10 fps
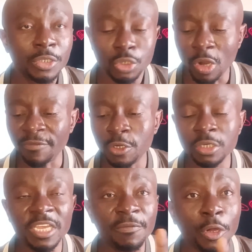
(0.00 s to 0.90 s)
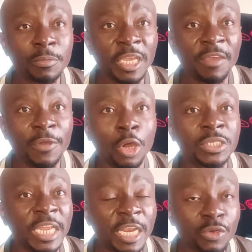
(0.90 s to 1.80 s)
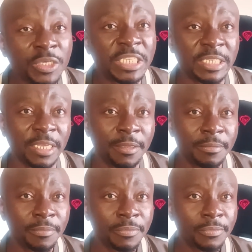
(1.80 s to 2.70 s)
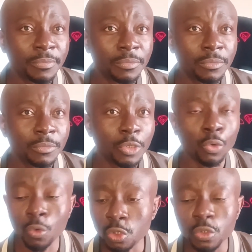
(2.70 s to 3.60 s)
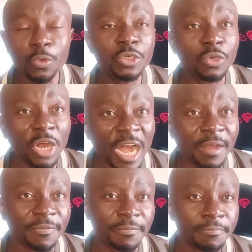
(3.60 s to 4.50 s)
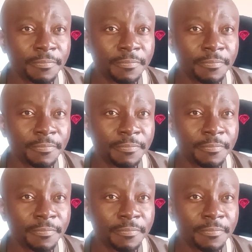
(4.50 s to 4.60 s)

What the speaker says: You have not given us electricity. Roads we do not have.